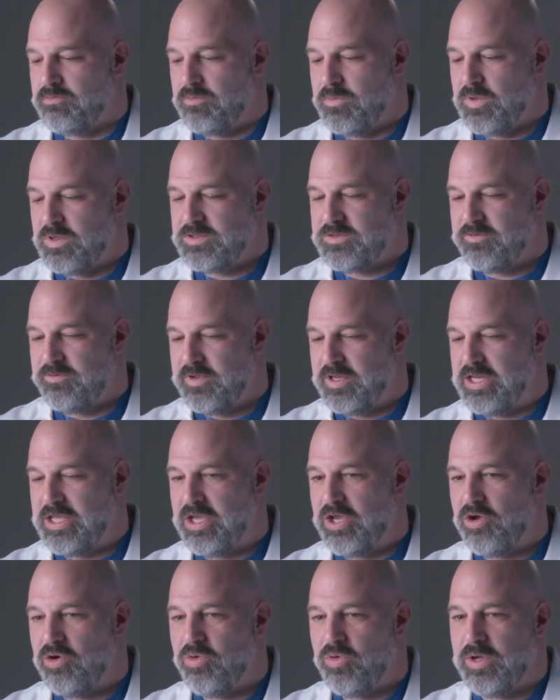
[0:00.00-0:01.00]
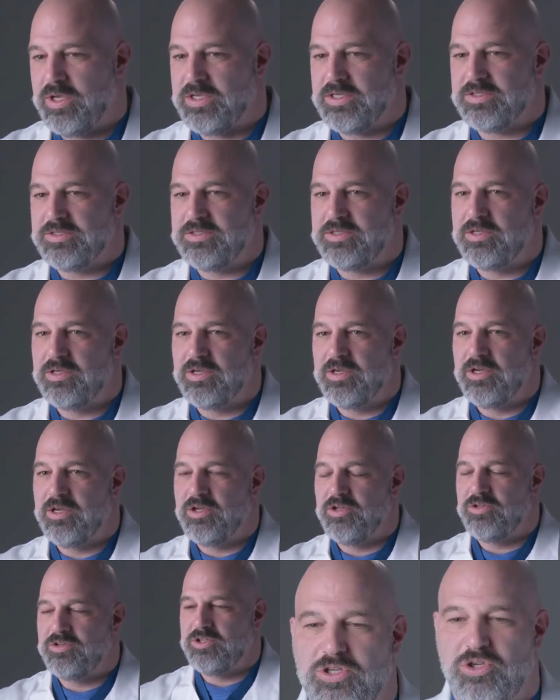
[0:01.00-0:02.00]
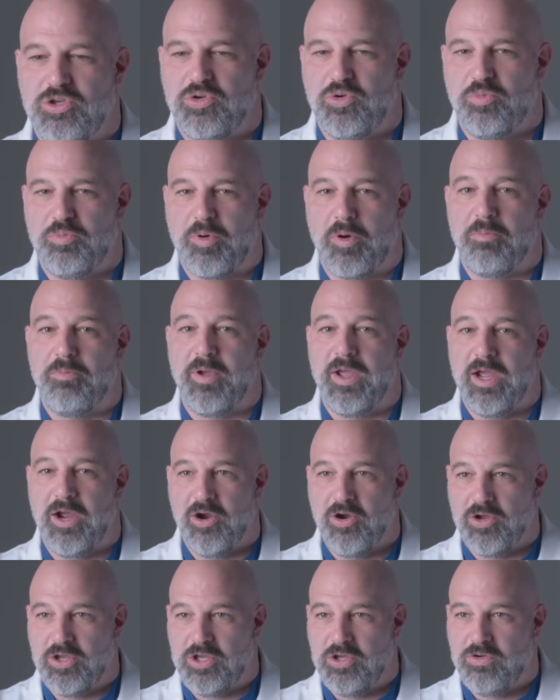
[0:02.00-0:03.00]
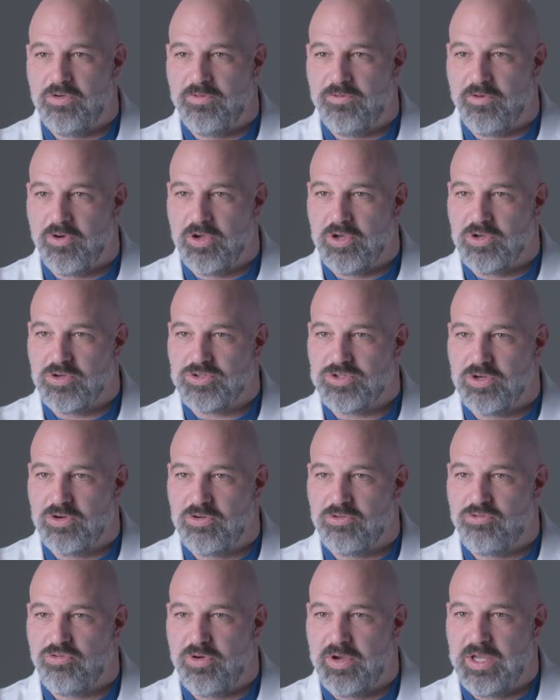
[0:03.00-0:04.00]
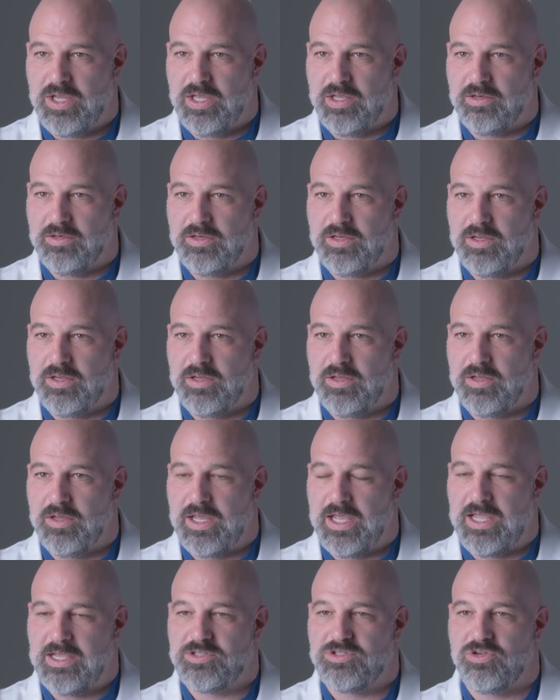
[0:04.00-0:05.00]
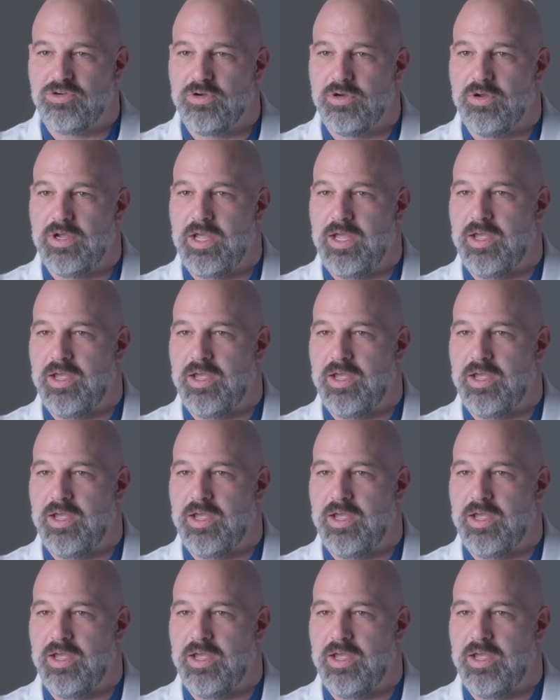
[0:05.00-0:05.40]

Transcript: This video is to prepare you for your surgery and answer